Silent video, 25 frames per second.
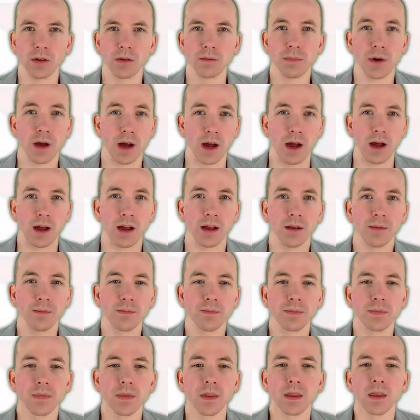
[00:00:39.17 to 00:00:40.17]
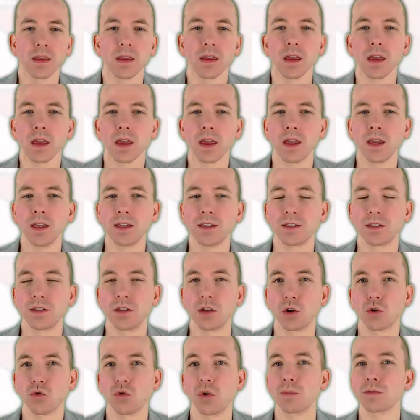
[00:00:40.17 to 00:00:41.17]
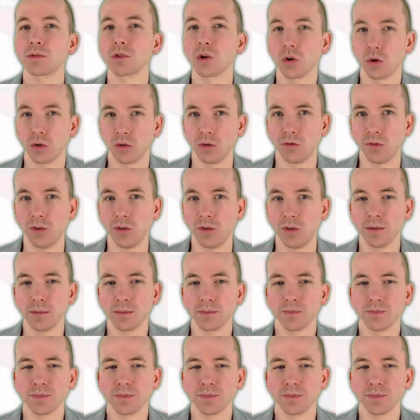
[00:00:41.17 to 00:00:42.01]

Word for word: part is the cryptography,